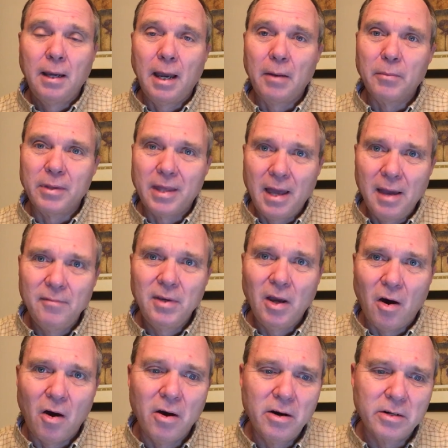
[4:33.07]
And with heavy
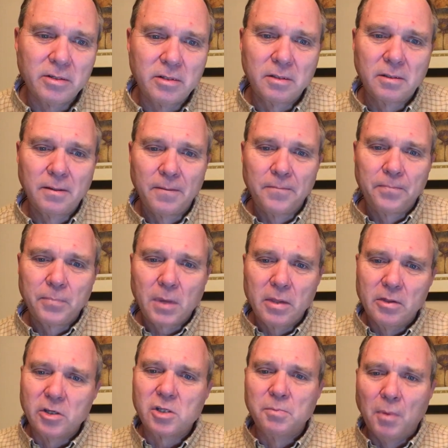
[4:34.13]
hearts,
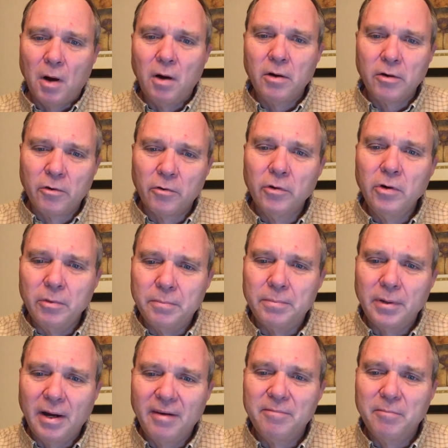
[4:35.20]
the small group
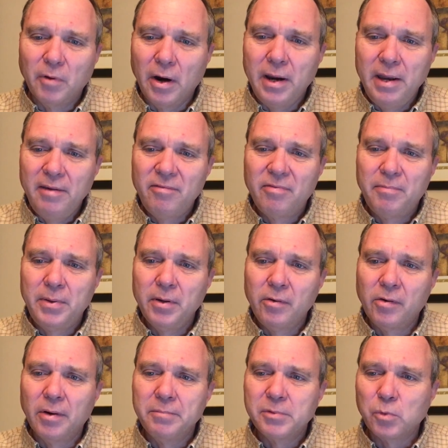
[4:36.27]
of brave
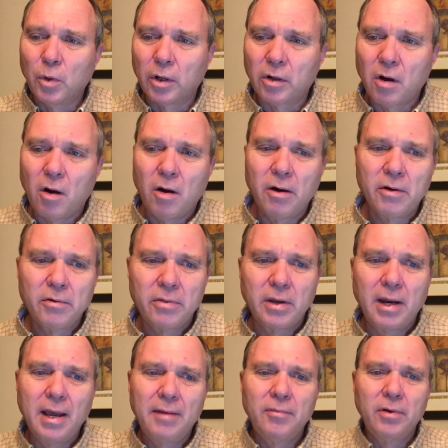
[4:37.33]
pilgrims worked harder
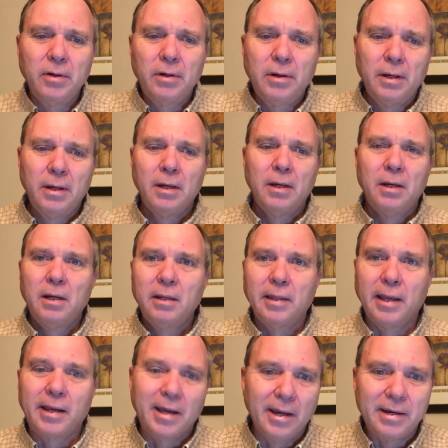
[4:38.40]
than ever
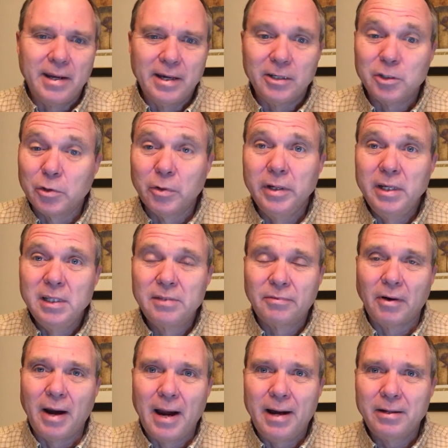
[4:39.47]
they cut down trees
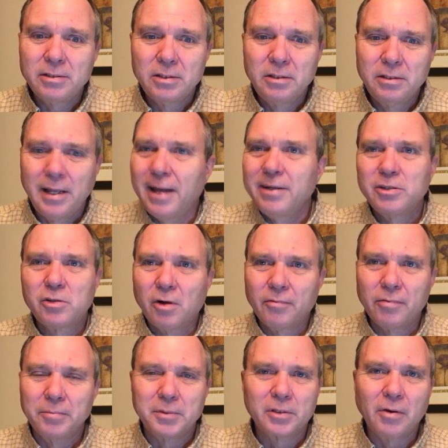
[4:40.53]
for houses. They had to start
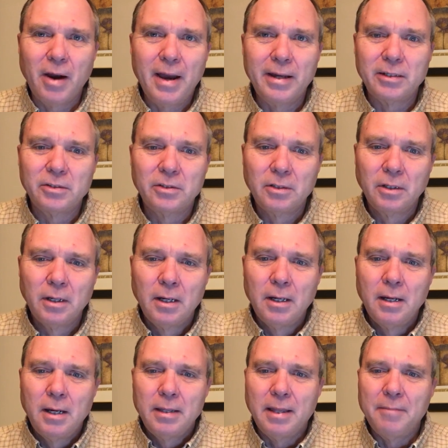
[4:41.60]
from scratch.
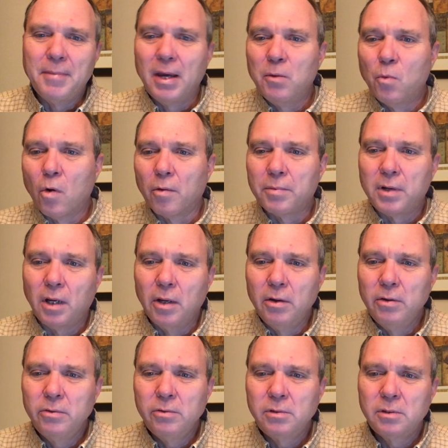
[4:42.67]
They made warm
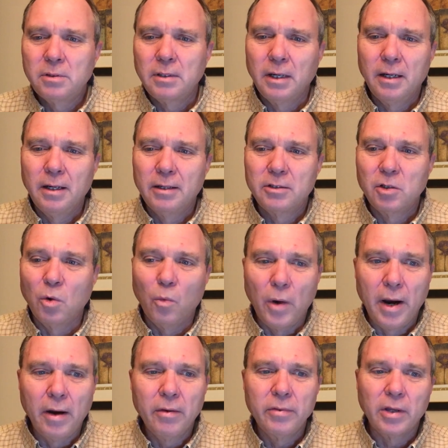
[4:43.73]
clothes uh, to
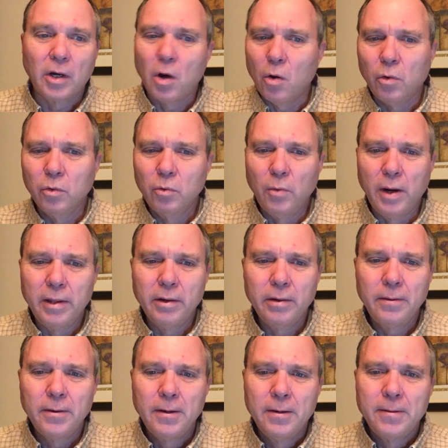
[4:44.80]
wear in the cold
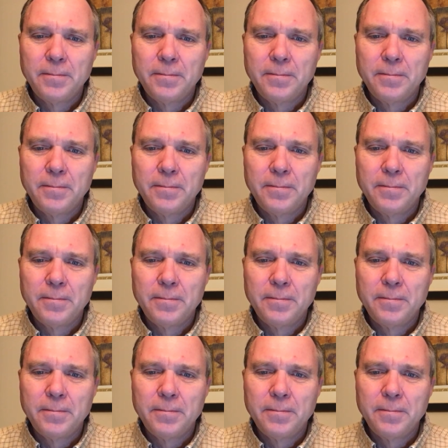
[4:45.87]
weather.